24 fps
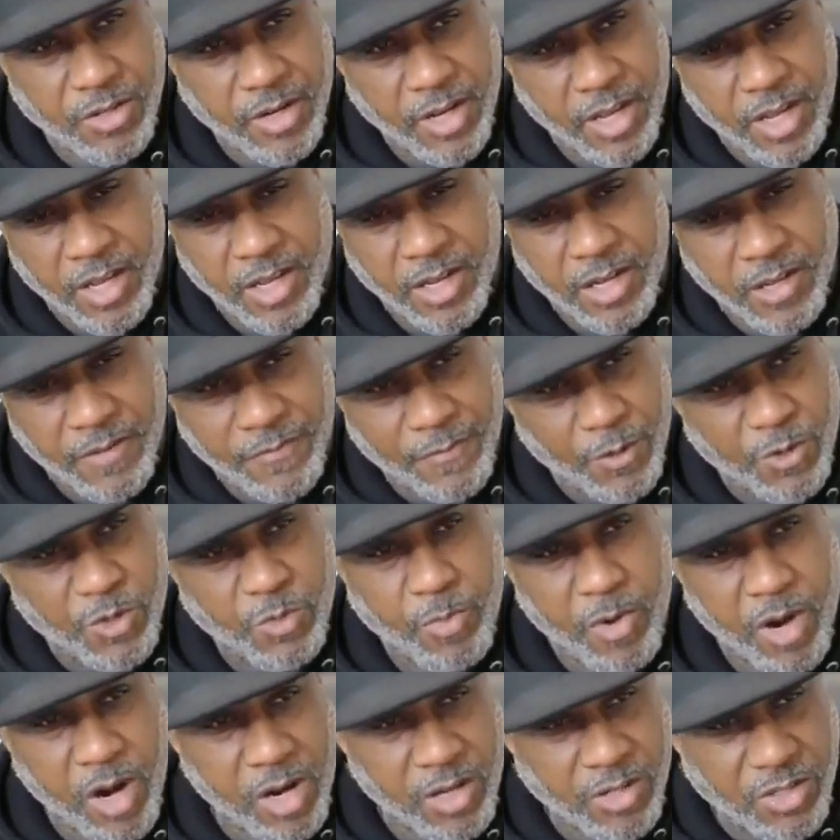And if you
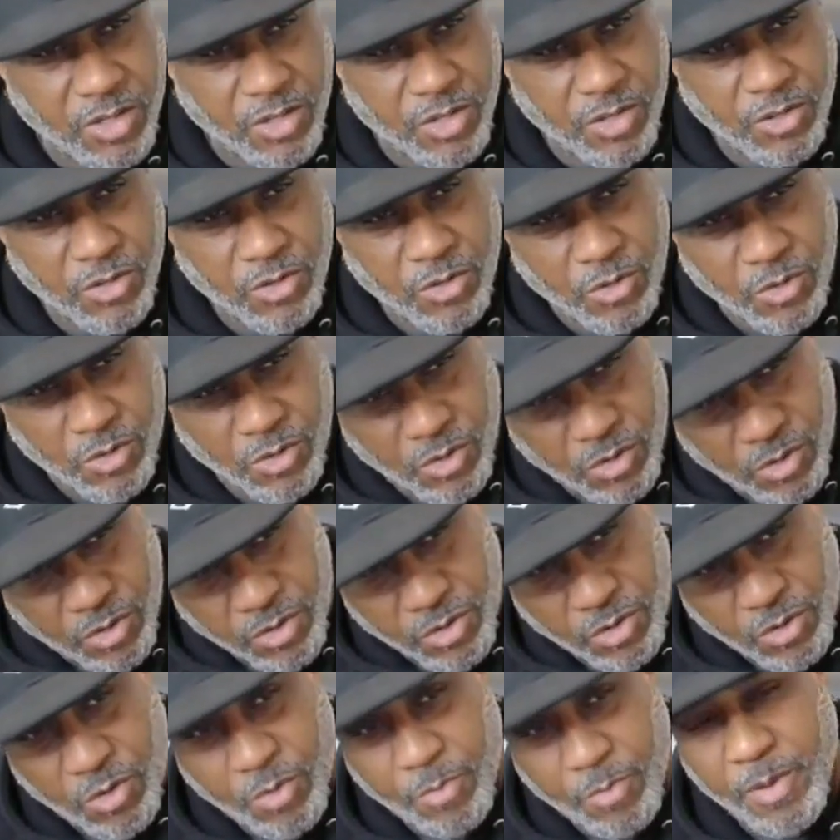sponsor, you, you
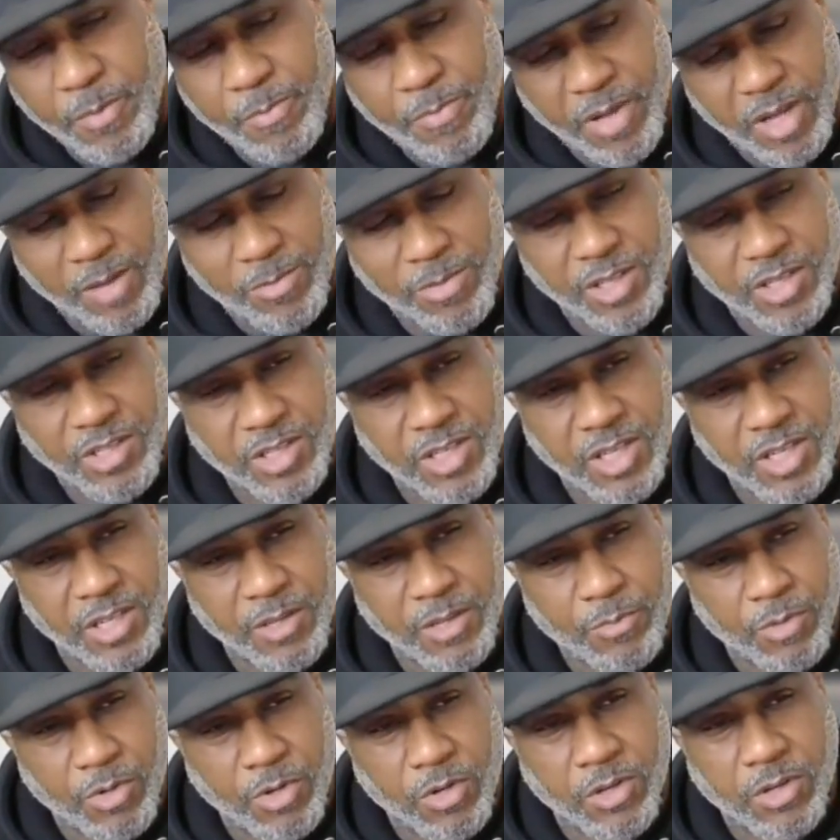you'll be published in the
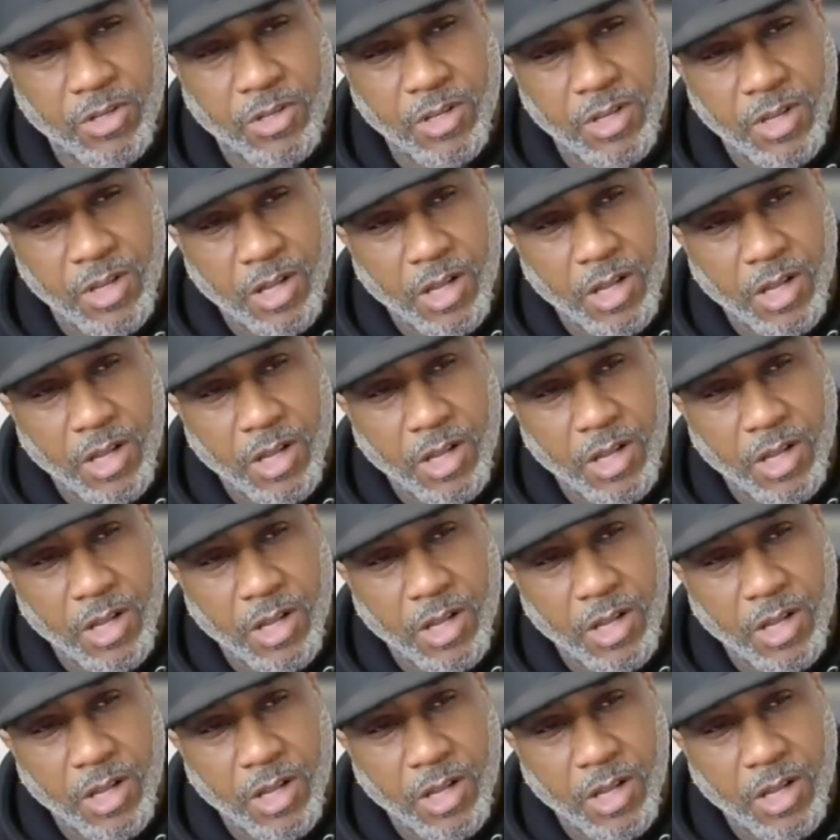book